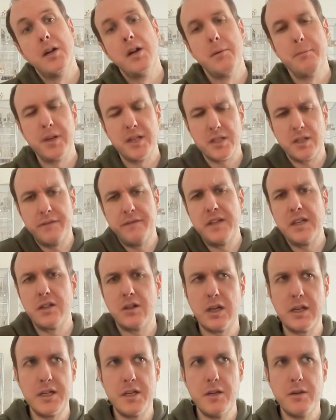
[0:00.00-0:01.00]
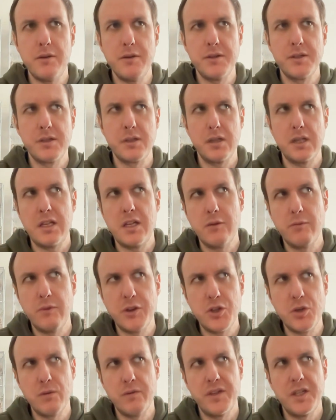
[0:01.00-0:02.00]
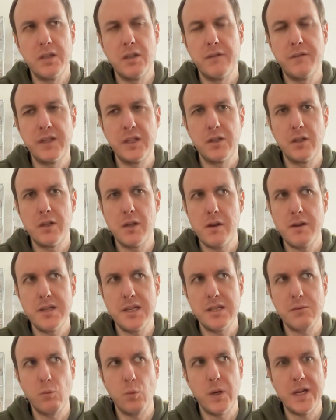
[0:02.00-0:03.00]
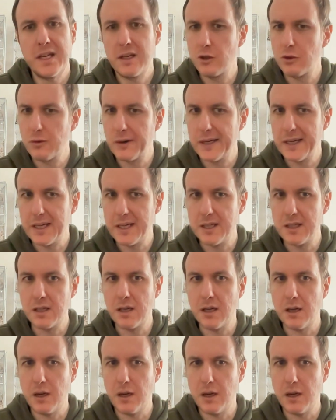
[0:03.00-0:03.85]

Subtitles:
Because I think I used in the original video, I think I used this weird acrylic